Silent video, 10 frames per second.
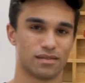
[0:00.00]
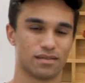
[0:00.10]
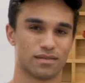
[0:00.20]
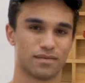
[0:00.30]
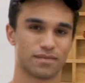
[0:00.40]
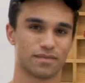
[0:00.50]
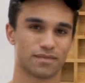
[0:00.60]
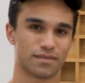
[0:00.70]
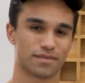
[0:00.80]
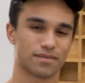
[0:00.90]

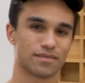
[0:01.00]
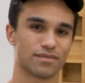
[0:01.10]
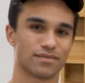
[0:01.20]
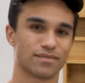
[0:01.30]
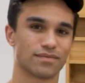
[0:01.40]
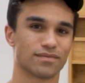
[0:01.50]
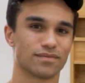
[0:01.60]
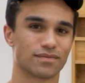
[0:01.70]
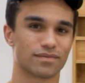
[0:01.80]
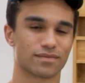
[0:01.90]

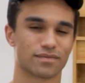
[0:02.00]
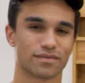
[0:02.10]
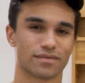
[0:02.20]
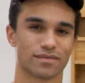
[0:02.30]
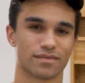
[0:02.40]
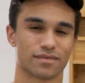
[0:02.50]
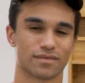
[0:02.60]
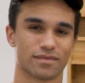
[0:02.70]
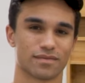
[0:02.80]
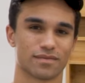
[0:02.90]

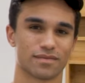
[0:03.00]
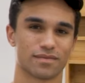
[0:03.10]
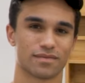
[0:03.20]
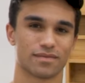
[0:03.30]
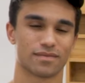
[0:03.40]
No words are spoken by the person on screen.